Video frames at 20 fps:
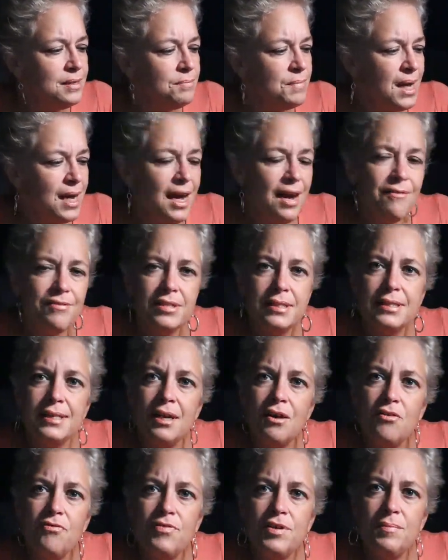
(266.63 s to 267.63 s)
may have a
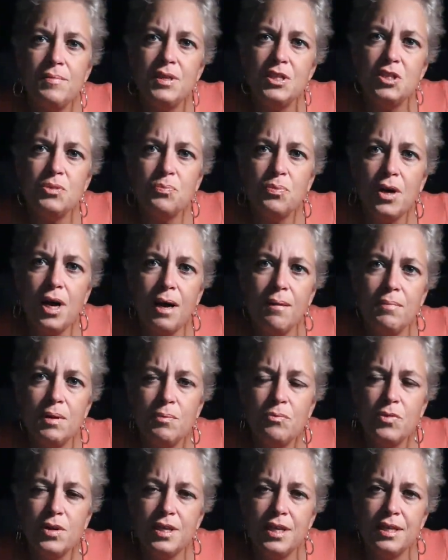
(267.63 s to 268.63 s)
self-image
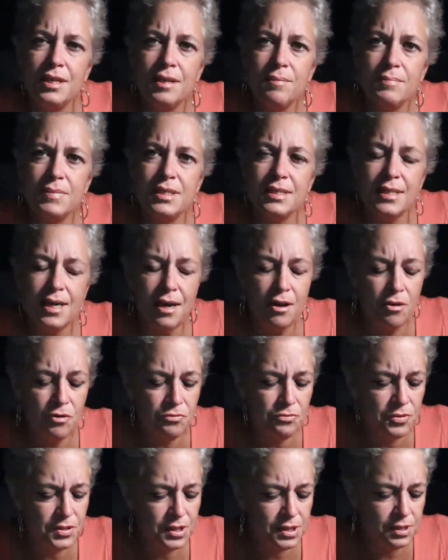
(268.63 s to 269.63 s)
problem within
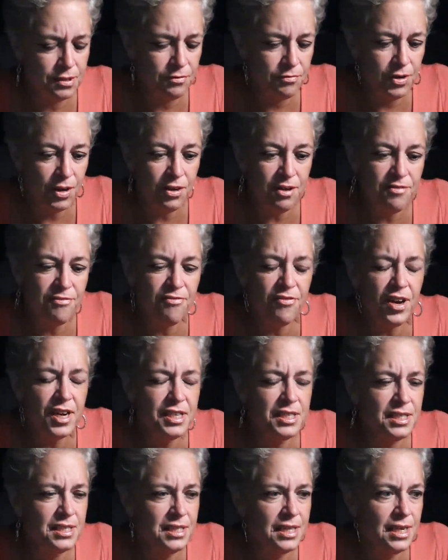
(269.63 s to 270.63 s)
themselves. Very
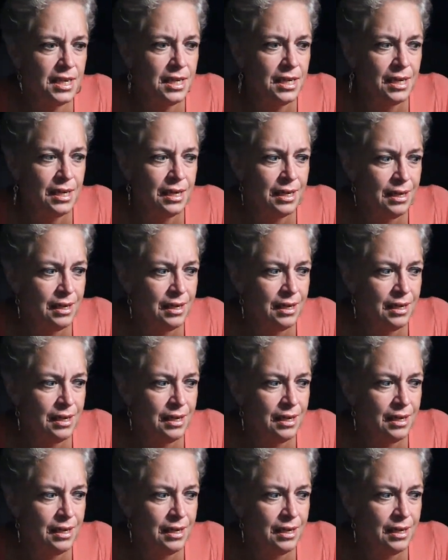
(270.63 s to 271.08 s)
feisty.